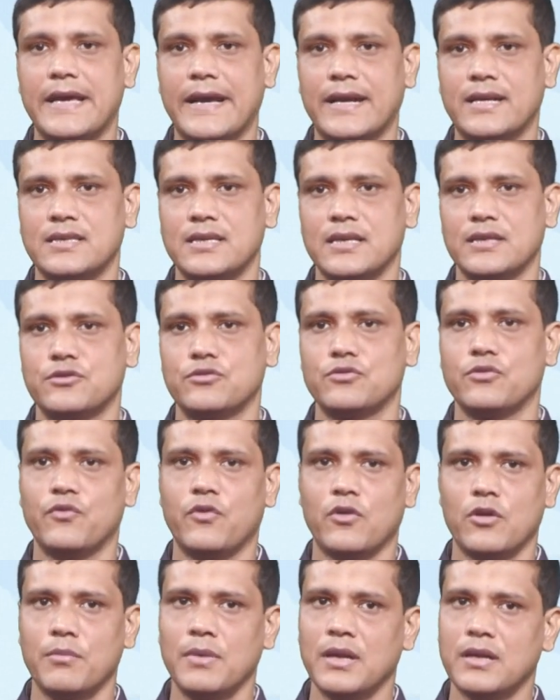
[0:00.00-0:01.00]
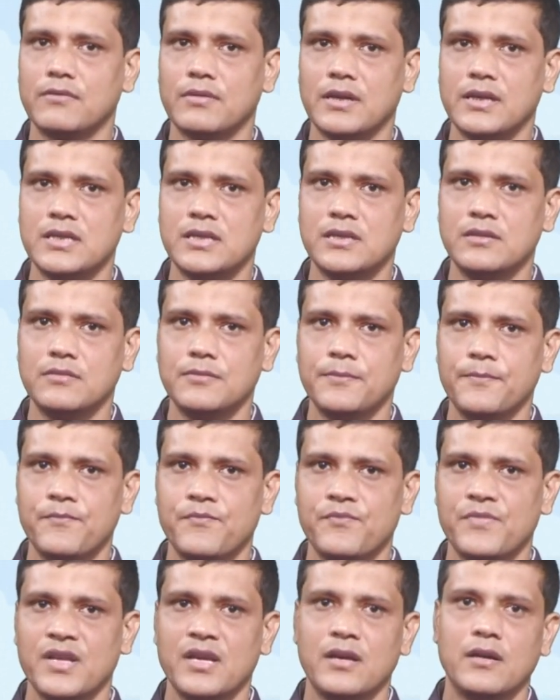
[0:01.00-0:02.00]
access to formal credit,
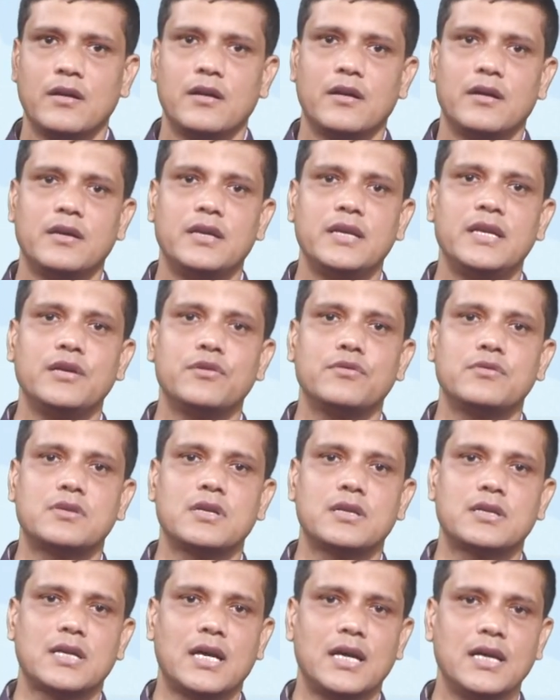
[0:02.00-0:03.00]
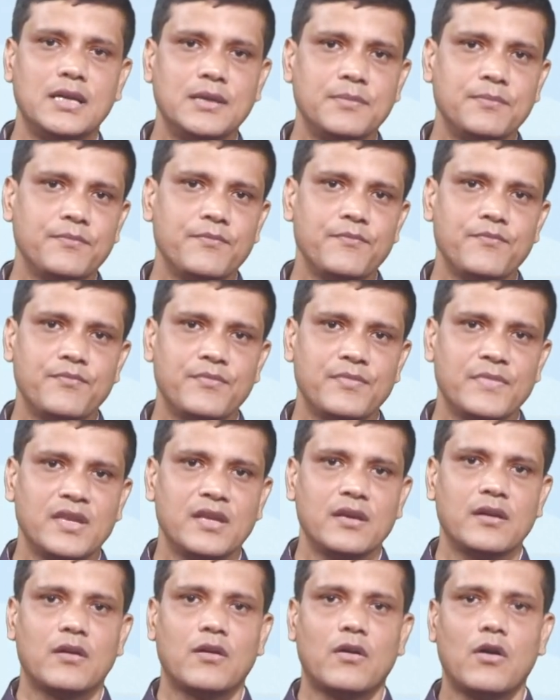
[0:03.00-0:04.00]
reduce the time,
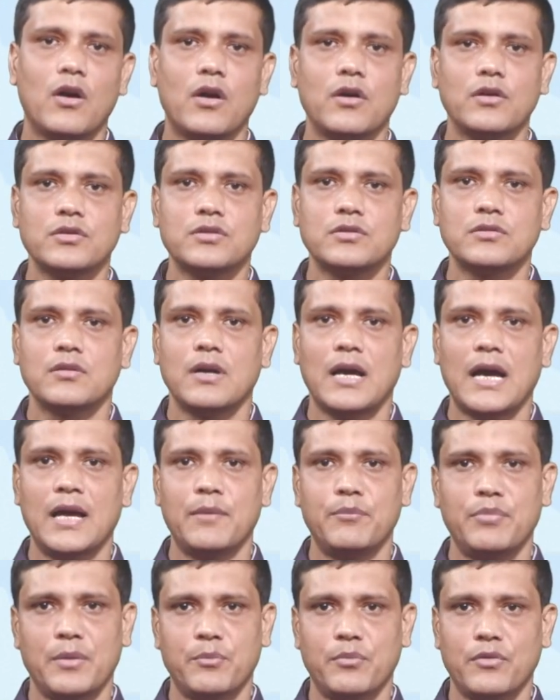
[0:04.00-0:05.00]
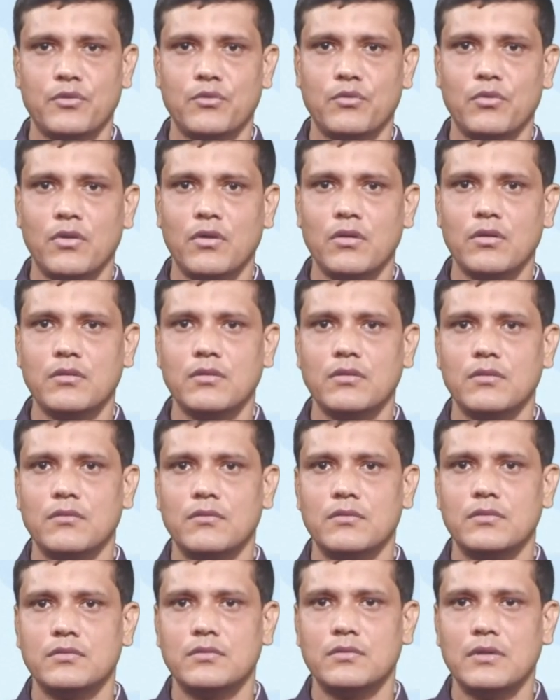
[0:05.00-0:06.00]
cost, and paperwork,
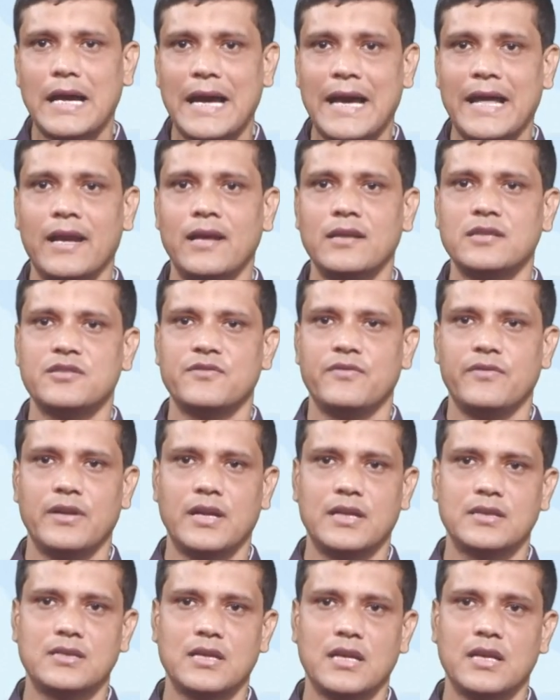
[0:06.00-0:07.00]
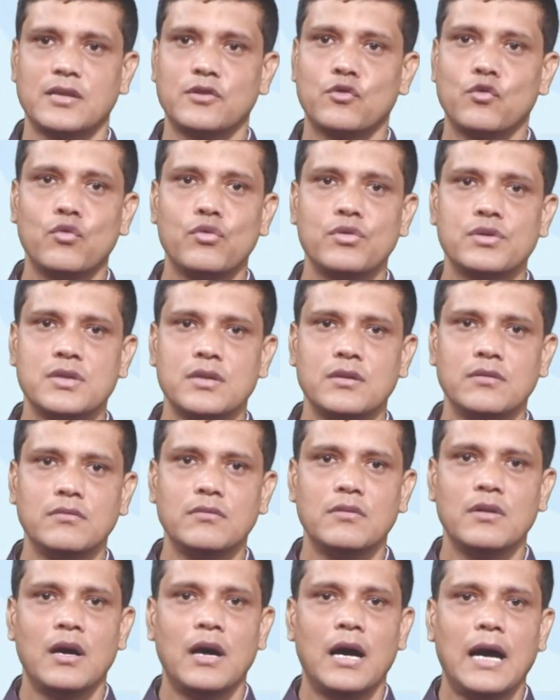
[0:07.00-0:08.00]
enhance financial inclusion
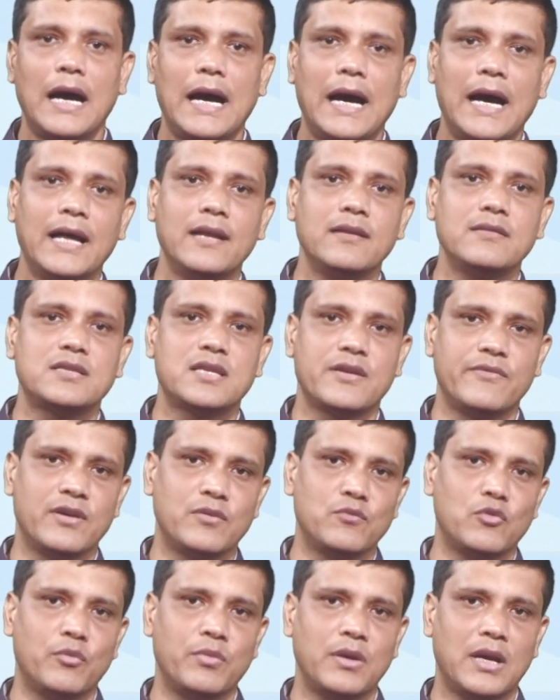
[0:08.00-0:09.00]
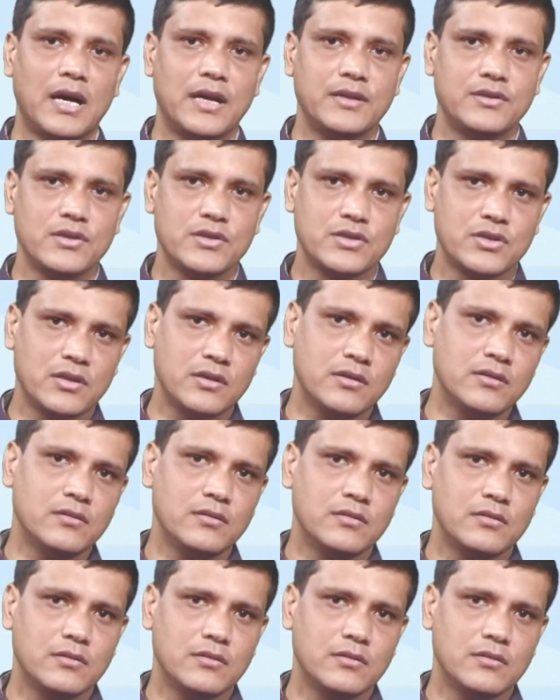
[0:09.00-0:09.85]
and saving mobilization,